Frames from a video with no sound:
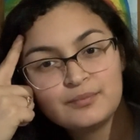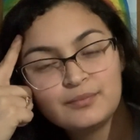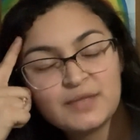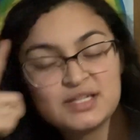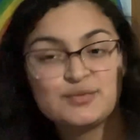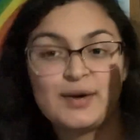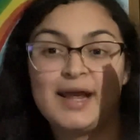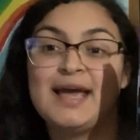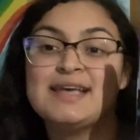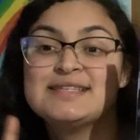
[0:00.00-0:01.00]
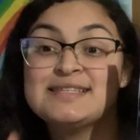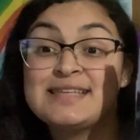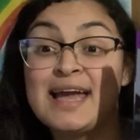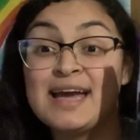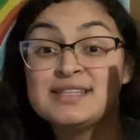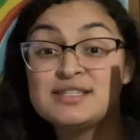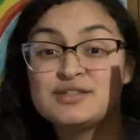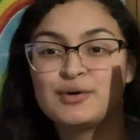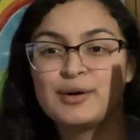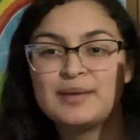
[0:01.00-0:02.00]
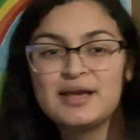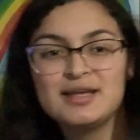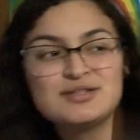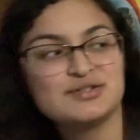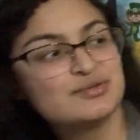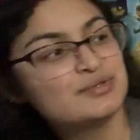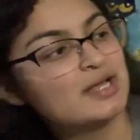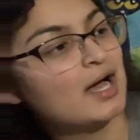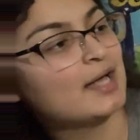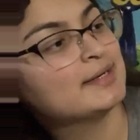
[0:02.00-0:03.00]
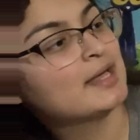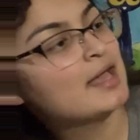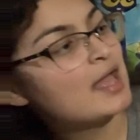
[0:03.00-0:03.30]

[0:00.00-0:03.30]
That's right, a sandstorm in Sudan.